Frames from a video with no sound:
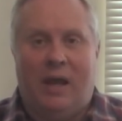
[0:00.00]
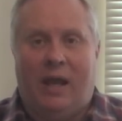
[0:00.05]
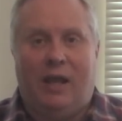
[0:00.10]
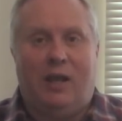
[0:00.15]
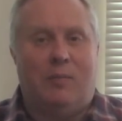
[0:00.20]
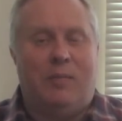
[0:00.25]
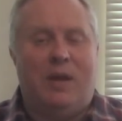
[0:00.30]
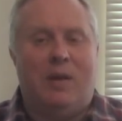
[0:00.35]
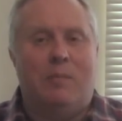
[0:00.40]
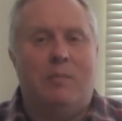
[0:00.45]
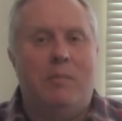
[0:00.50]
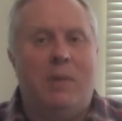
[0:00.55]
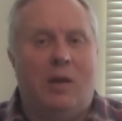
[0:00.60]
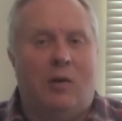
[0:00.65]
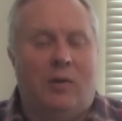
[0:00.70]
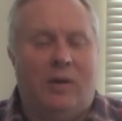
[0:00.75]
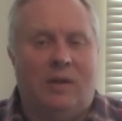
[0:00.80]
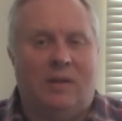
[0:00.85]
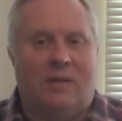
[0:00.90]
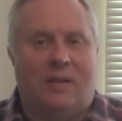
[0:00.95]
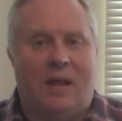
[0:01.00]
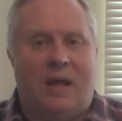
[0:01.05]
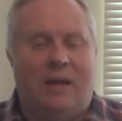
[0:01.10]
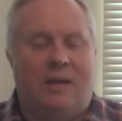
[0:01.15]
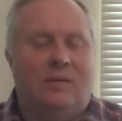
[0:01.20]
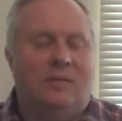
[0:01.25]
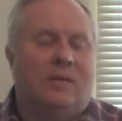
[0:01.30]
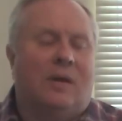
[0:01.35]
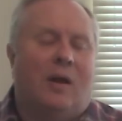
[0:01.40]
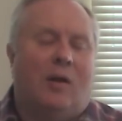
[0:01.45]
it could be a million
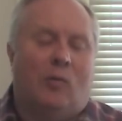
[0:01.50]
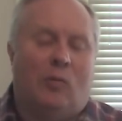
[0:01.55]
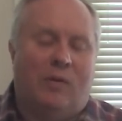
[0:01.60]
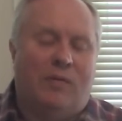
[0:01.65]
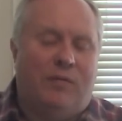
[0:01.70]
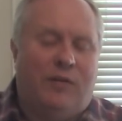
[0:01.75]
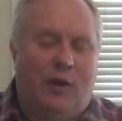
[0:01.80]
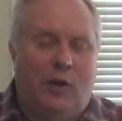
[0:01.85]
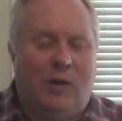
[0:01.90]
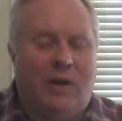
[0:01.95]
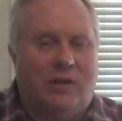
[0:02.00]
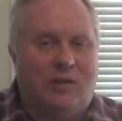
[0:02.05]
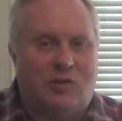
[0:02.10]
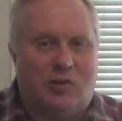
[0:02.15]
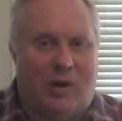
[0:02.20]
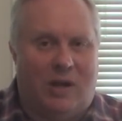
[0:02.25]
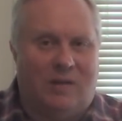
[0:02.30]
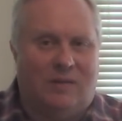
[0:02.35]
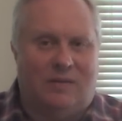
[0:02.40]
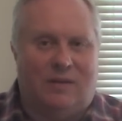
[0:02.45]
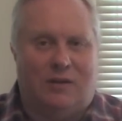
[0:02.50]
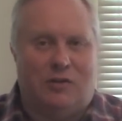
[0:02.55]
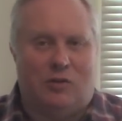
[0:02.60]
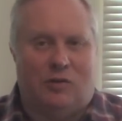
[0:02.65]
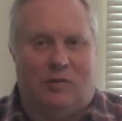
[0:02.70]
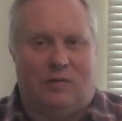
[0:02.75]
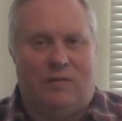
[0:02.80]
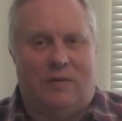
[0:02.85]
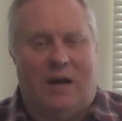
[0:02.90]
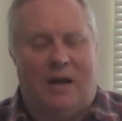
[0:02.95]
things refuting
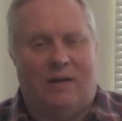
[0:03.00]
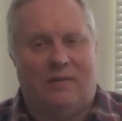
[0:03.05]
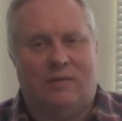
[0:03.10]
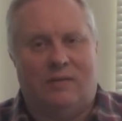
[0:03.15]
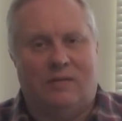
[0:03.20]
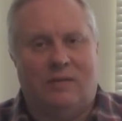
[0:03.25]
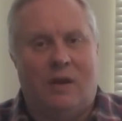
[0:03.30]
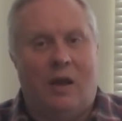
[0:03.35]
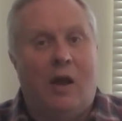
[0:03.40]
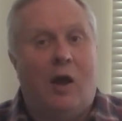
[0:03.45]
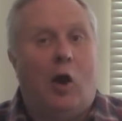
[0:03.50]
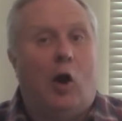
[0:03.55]
transitional fossils,